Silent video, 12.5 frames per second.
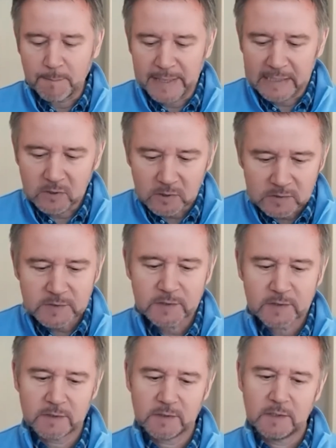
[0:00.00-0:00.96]

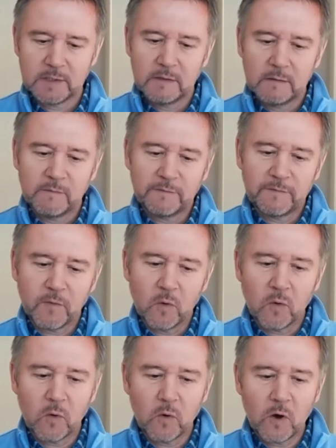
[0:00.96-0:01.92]
build
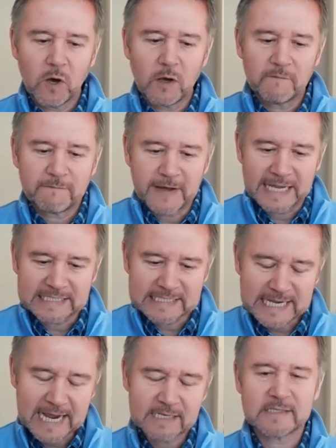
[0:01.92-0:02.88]
for
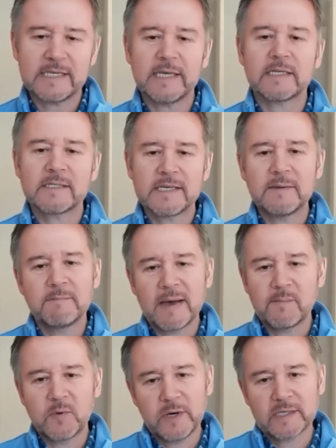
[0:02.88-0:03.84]
fantastic team
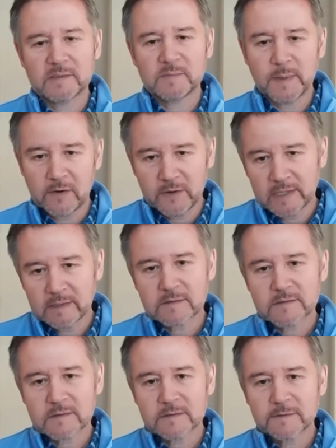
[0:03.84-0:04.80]
member
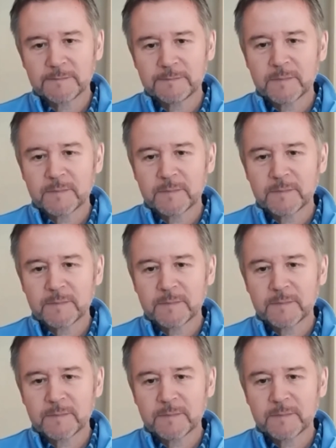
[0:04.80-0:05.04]
experience.